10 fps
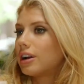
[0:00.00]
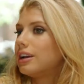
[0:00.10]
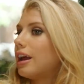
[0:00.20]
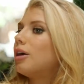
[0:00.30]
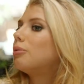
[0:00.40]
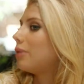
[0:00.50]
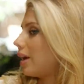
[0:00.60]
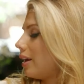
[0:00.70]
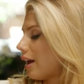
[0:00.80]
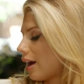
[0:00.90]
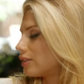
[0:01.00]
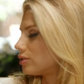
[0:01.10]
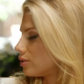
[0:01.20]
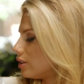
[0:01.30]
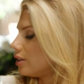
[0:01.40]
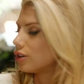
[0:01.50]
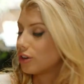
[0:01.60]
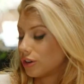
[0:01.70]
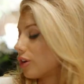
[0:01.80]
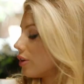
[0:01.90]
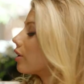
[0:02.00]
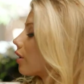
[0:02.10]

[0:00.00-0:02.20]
right now may actually hurt our